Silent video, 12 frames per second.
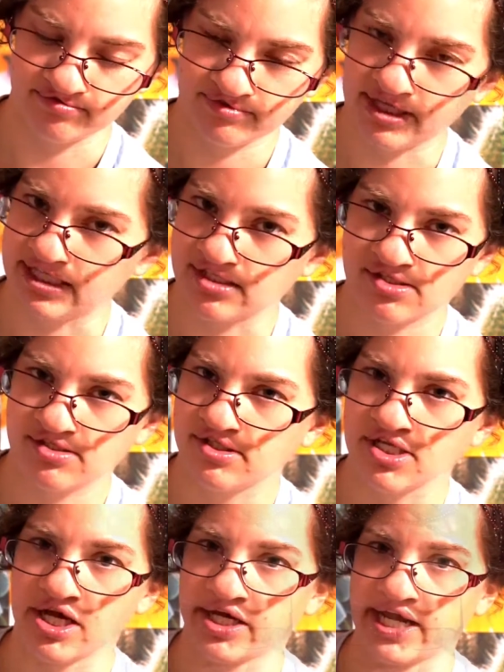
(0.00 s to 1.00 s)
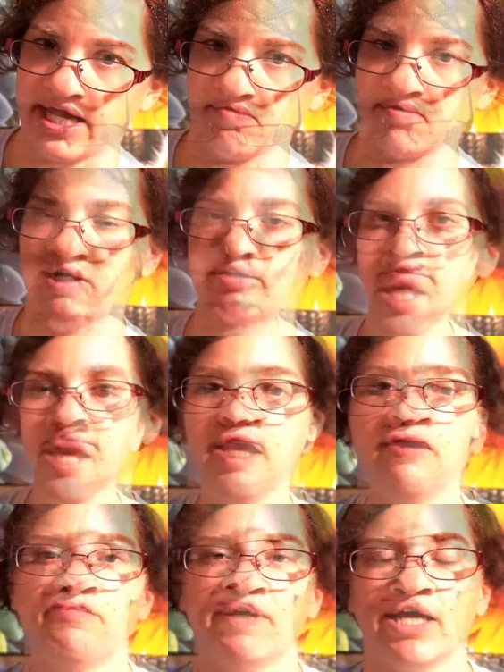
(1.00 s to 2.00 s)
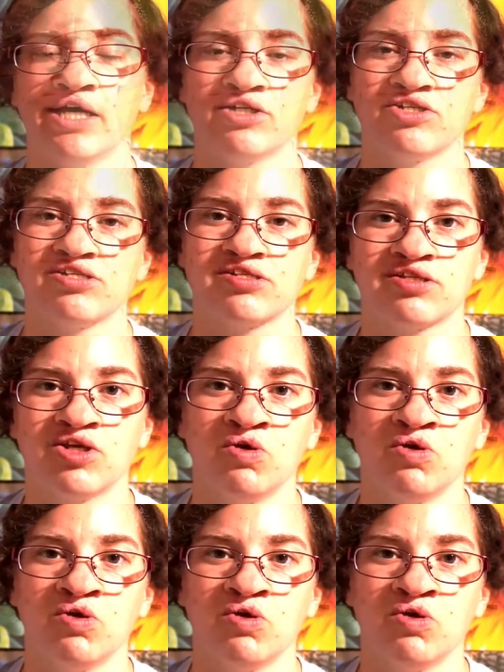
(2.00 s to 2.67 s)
It's not gonna end well. But yeah, just